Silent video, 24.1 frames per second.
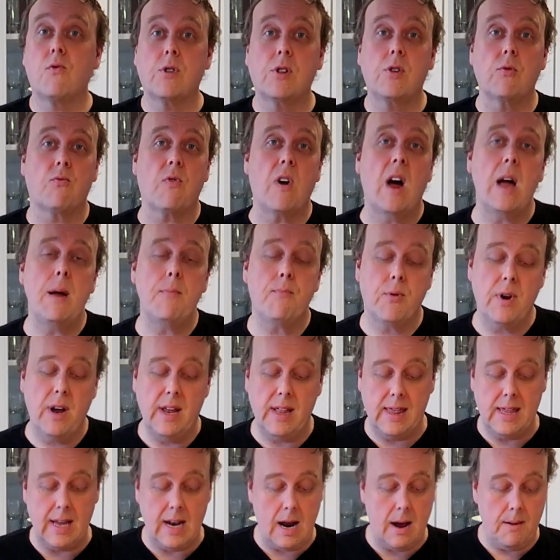The rye
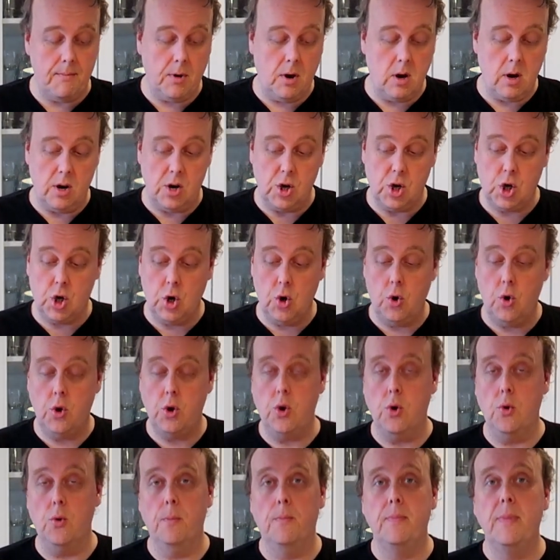bread that I'm going to show
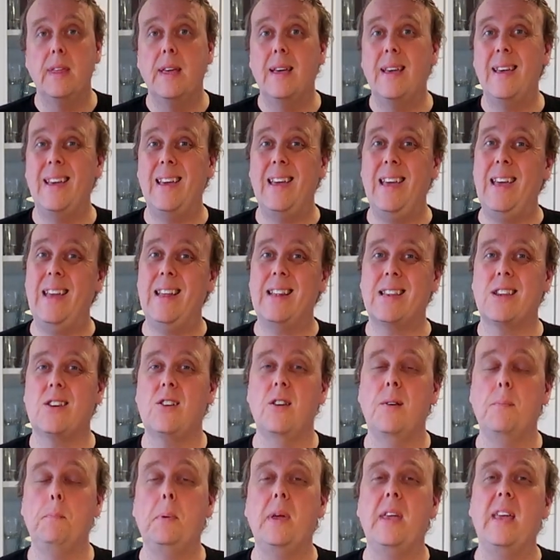you, it's
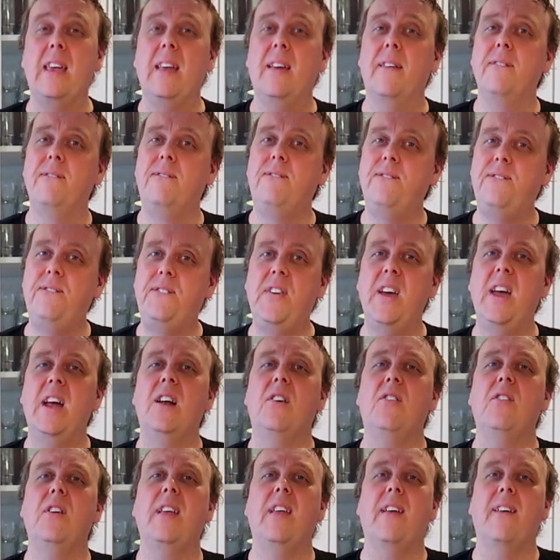going to be
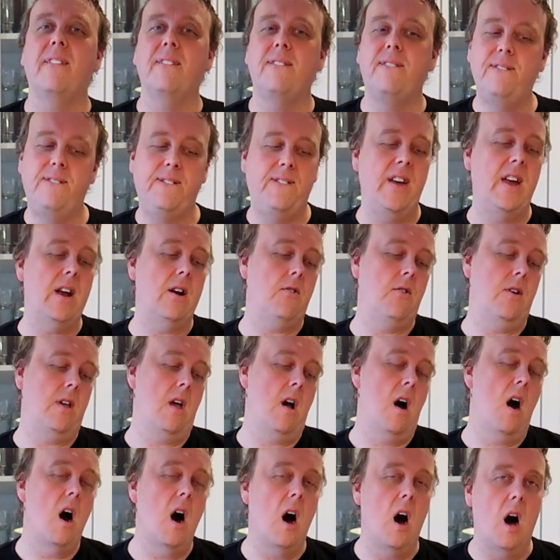very, very
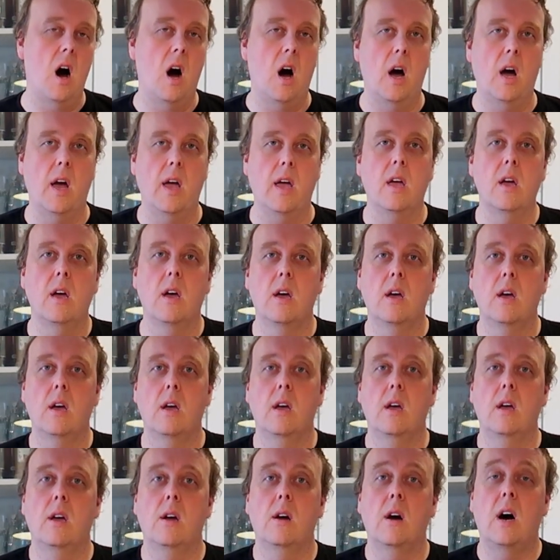high
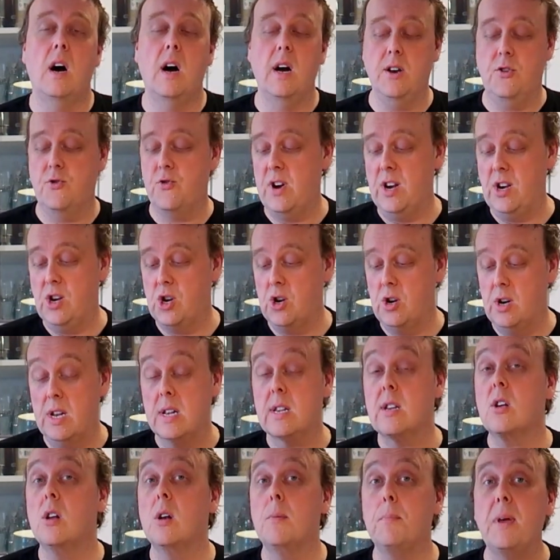hydration.
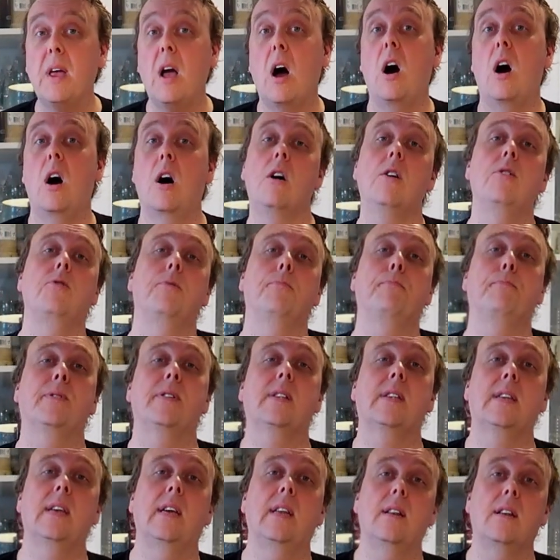It's going to be 100%
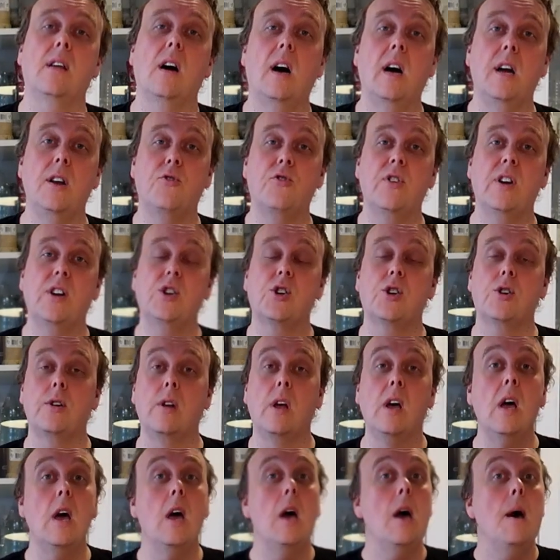hydration.
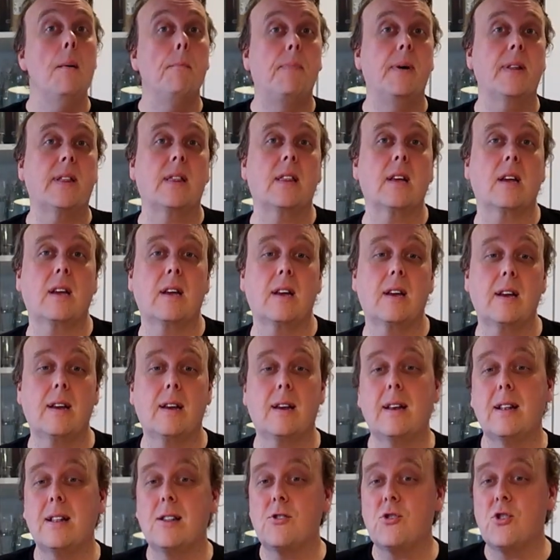But the
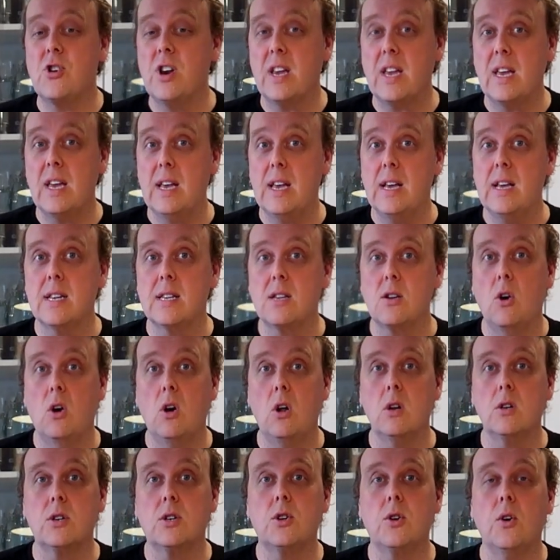trick is
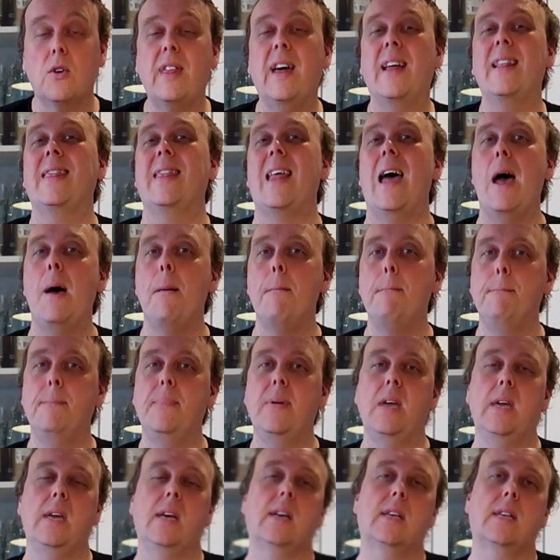also that
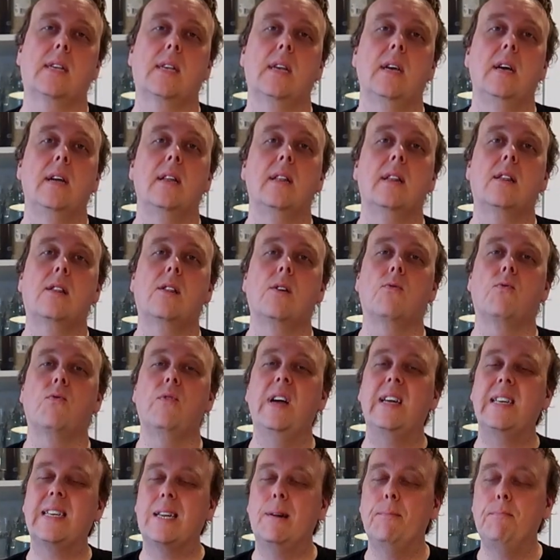makes the
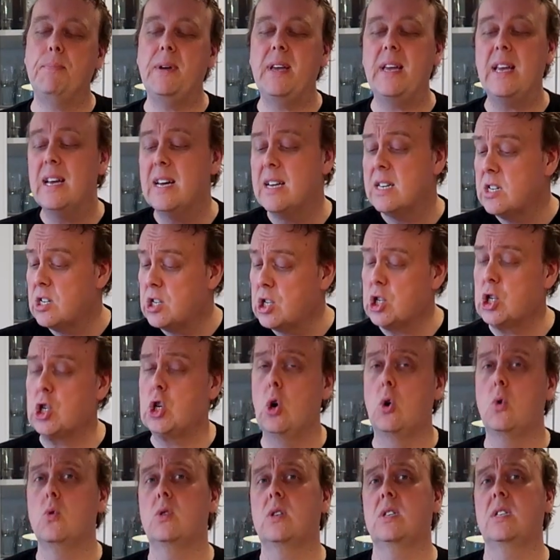recipe
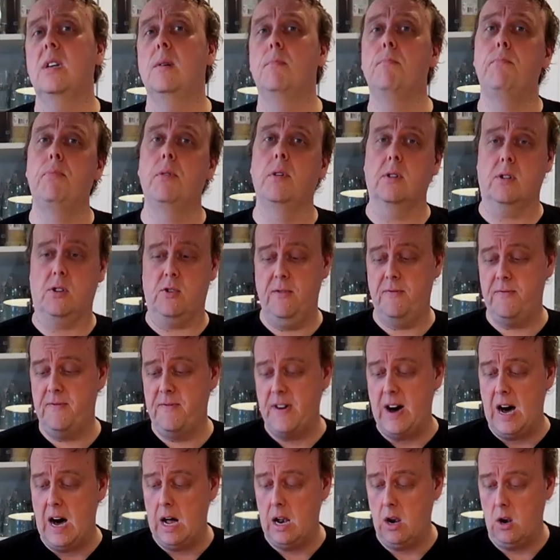so simple to
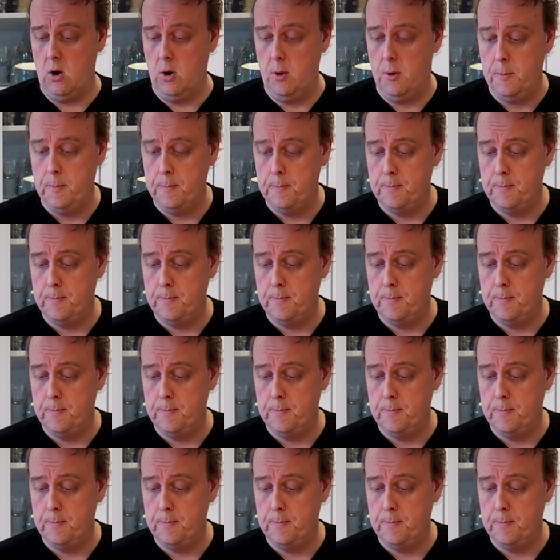follow.